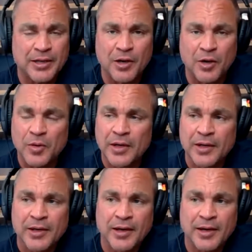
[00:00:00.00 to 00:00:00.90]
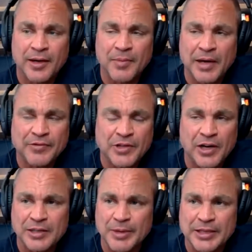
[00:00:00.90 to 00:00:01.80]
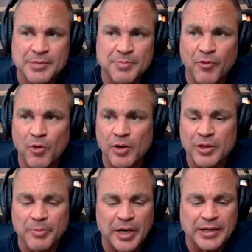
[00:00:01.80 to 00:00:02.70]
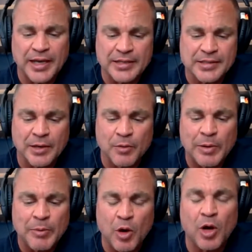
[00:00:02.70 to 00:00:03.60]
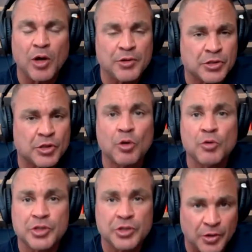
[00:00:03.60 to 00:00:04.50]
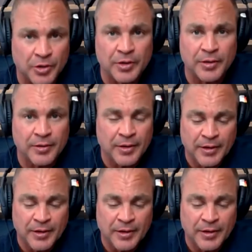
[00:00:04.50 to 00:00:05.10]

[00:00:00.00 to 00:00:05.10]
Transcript: You know, I've talked about this before on the podcast. Like, we were all so certain